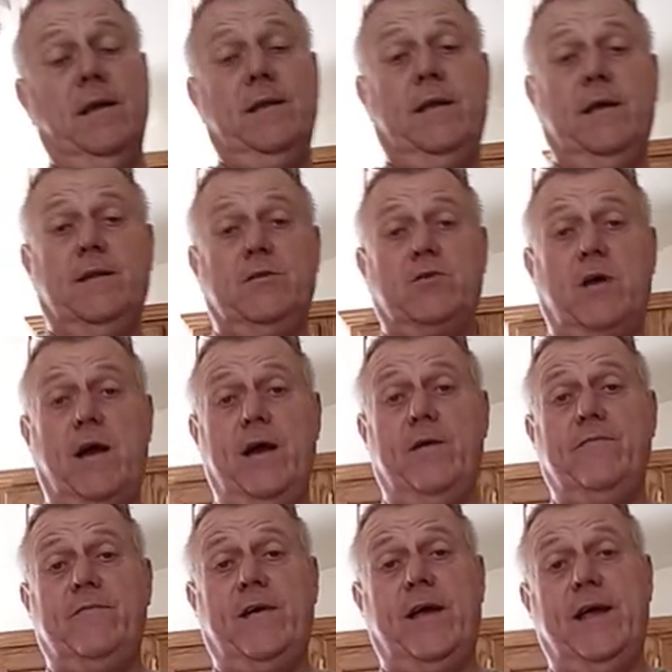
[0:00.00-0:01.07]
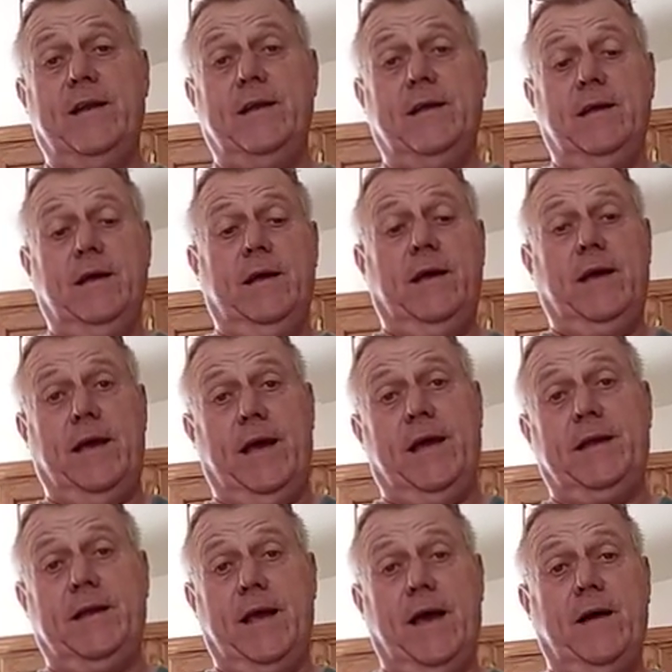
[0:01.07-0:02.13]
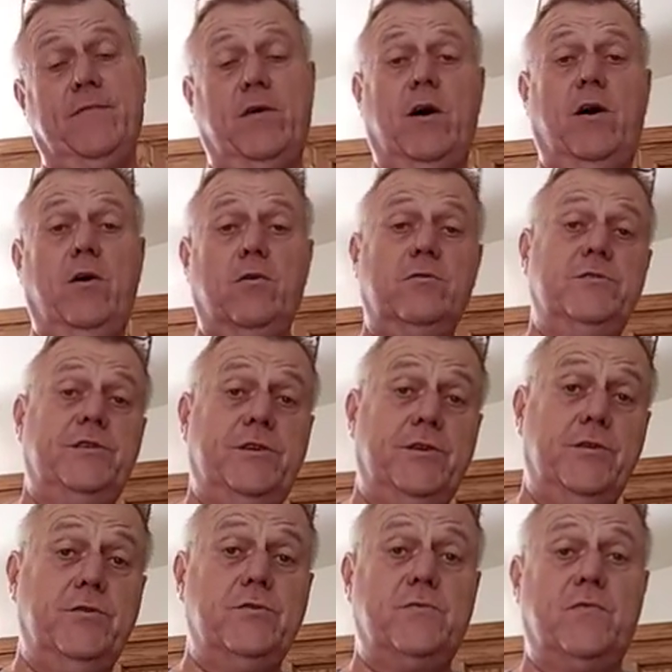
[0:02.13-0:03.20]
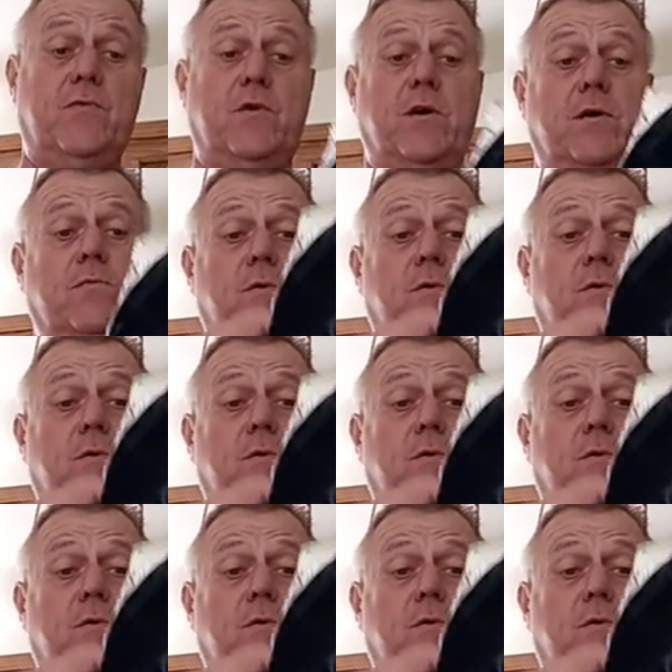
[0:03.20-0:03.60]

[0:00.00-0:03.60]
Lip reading: the dryer vent and you have a hose you use for it.